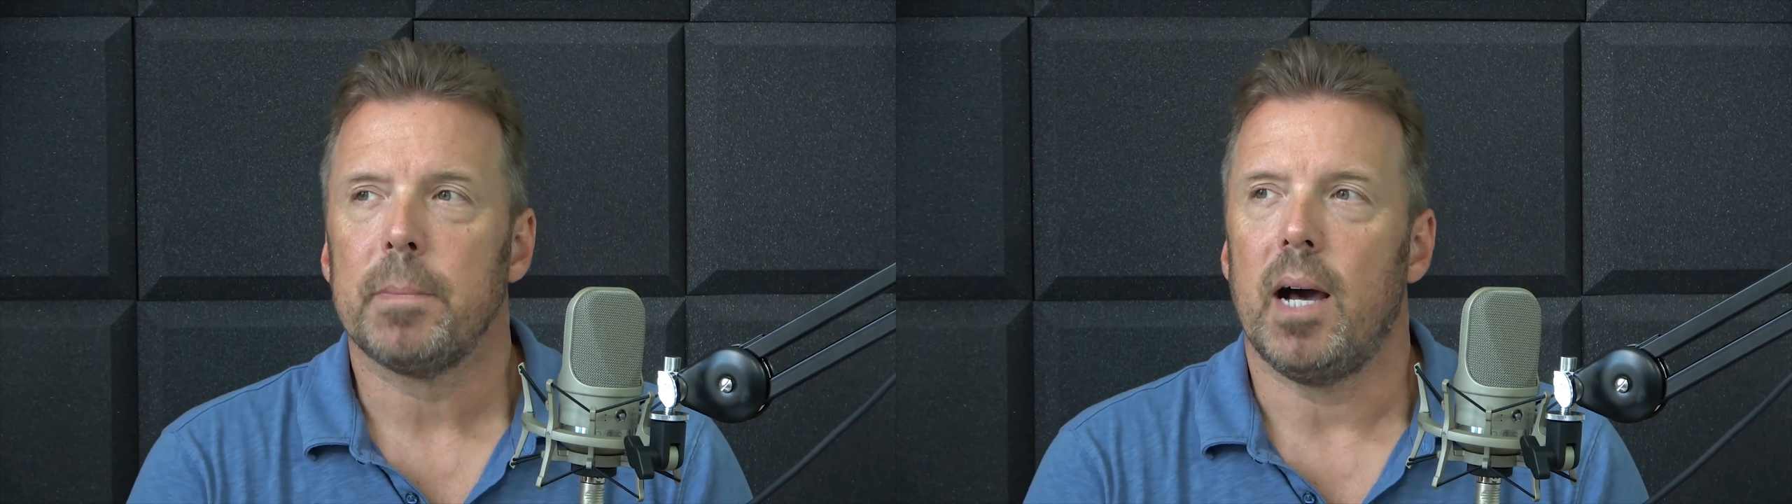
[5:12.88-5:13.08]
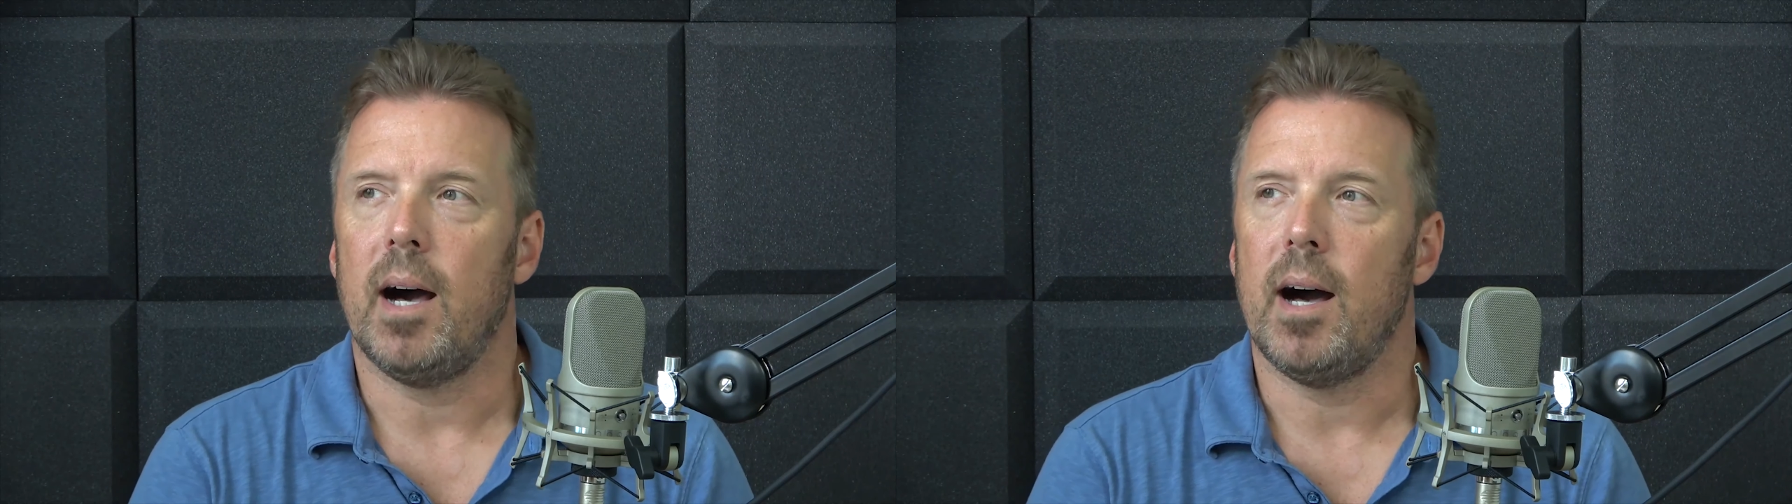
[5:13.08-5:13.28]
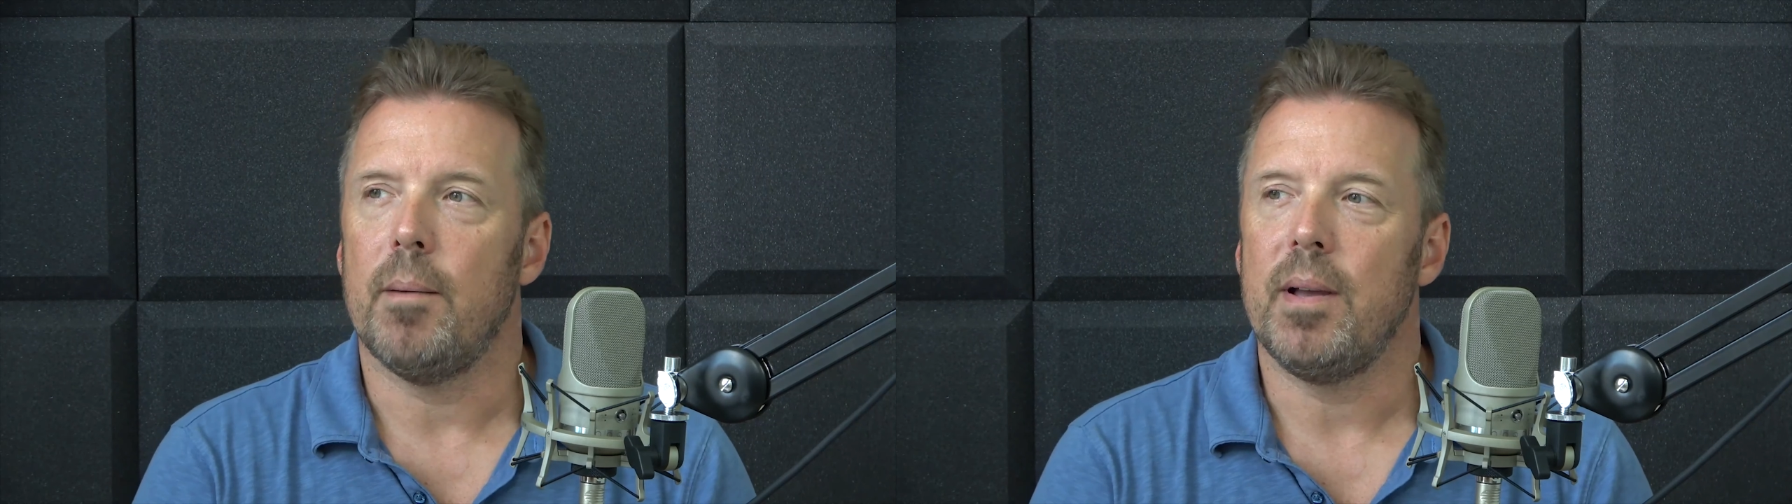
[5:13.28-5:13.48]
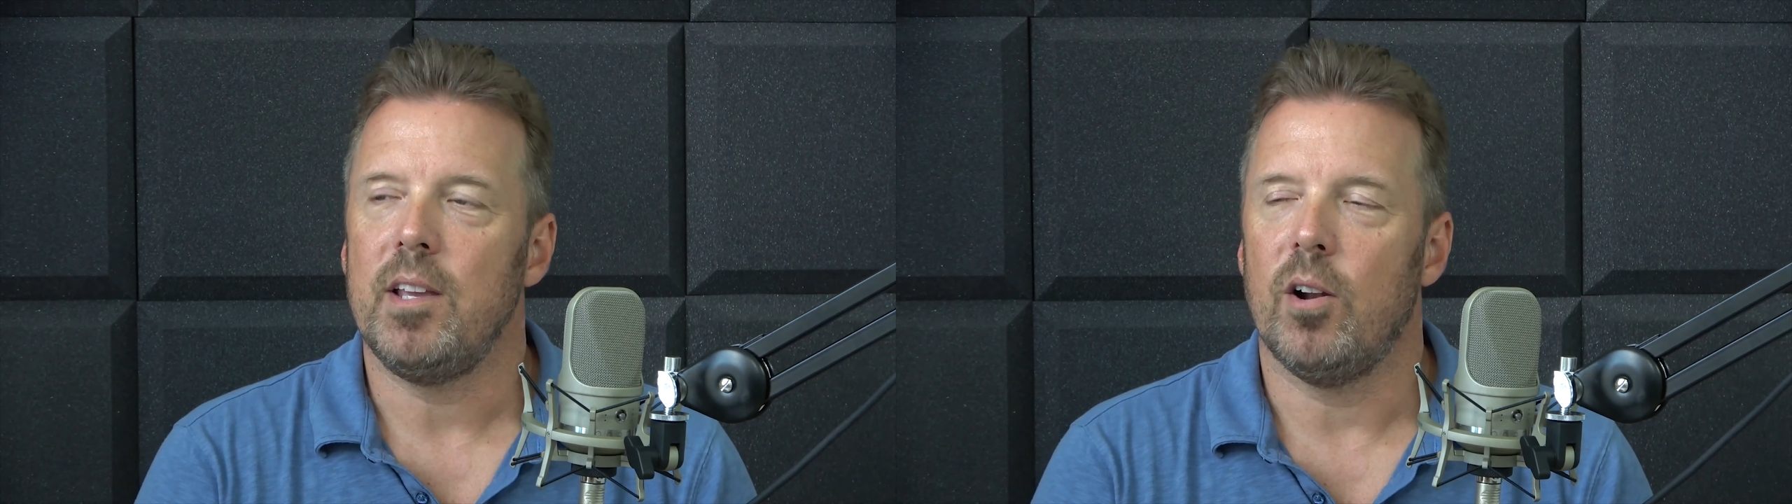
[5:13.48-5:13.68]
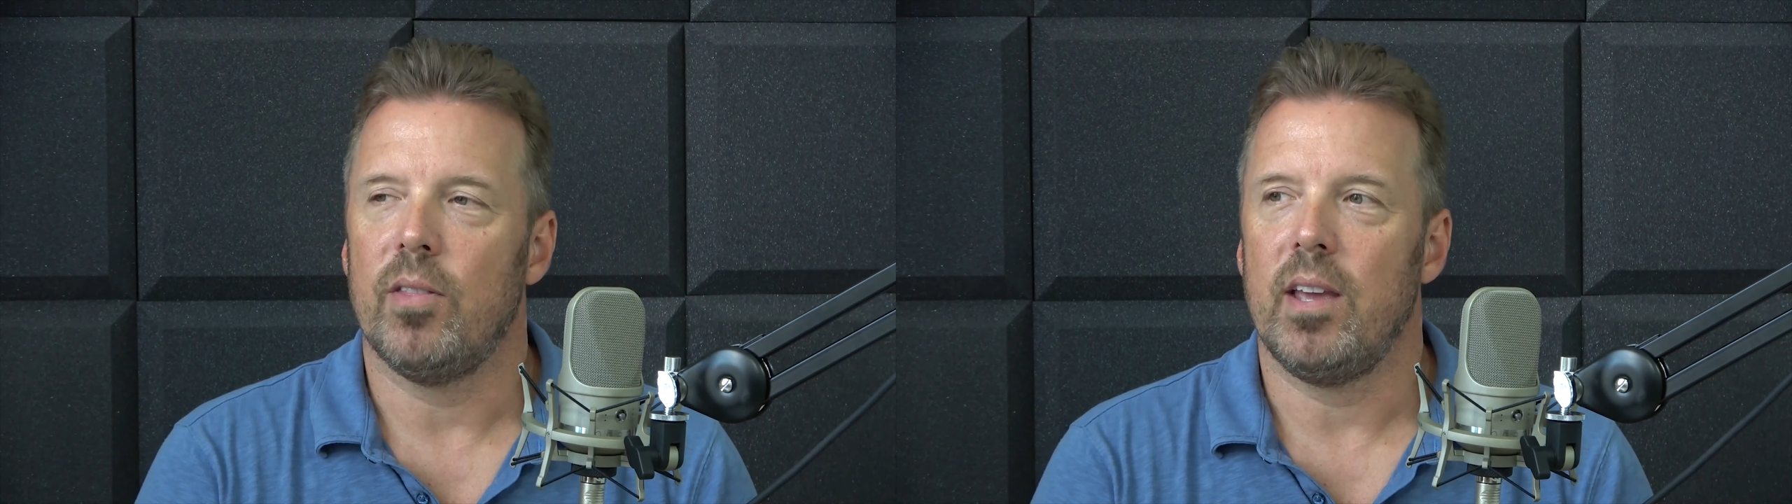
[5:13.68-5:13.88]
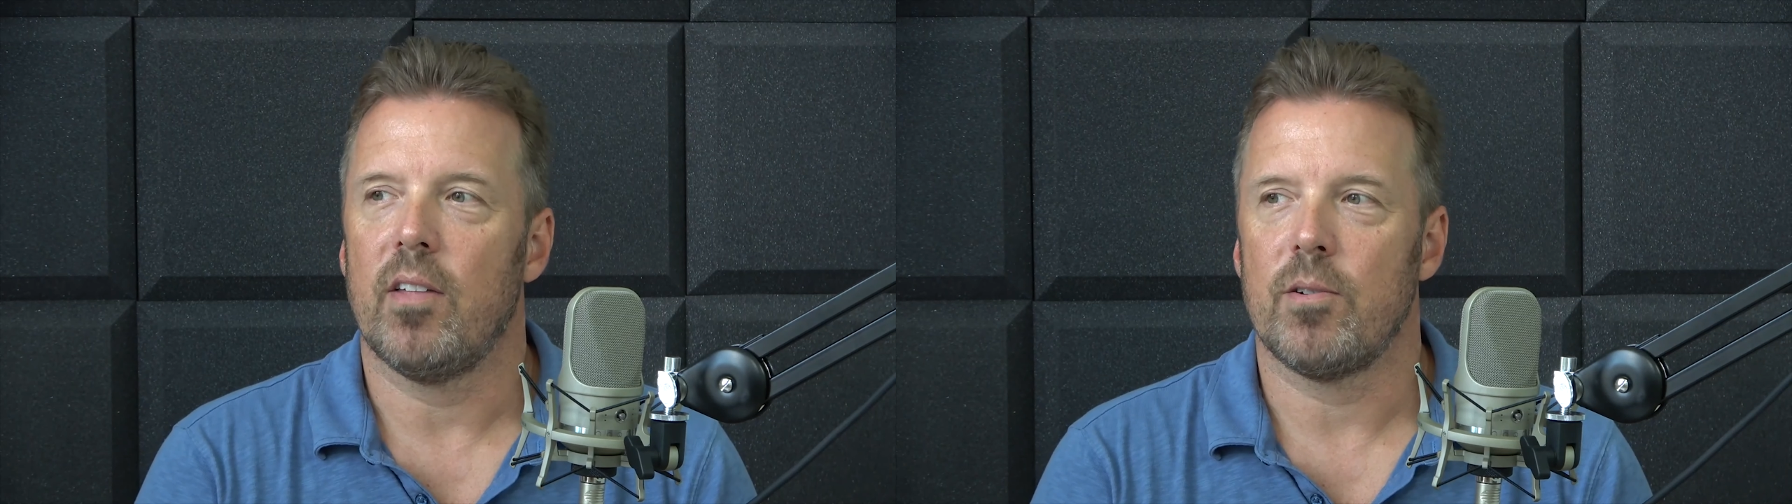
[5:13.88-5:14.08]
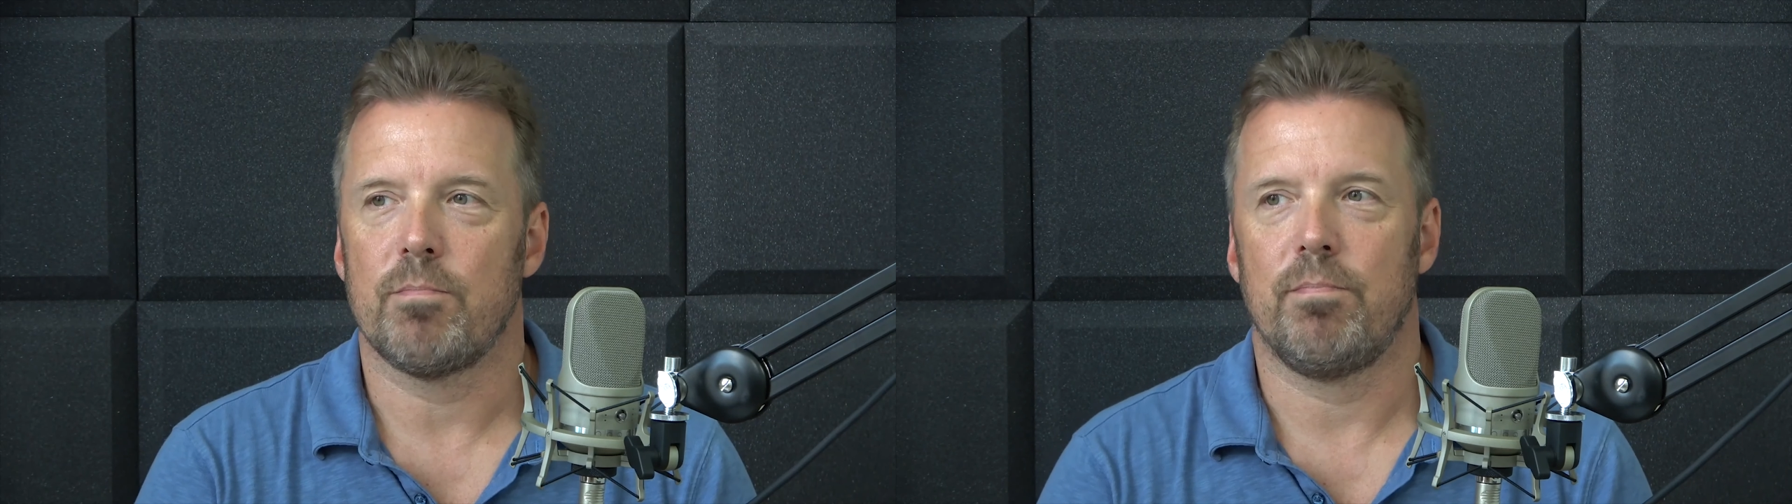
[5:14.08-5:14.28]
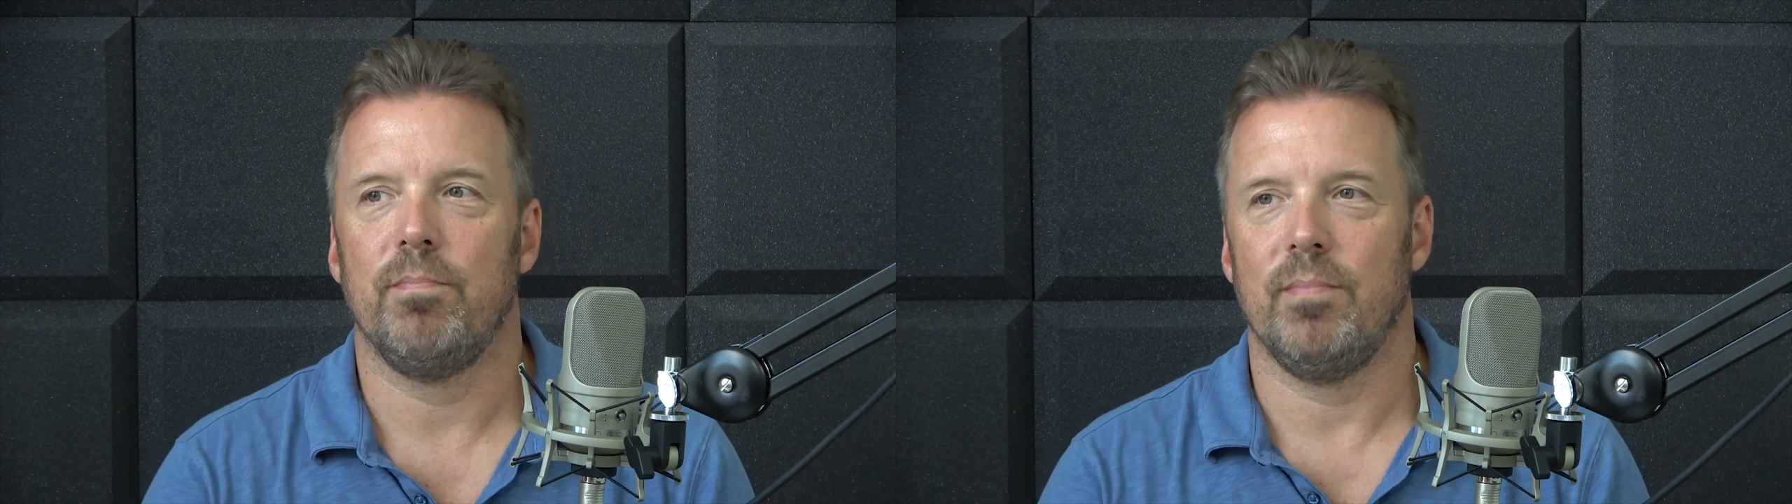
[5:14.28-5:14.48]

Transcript: Uh, you know, the other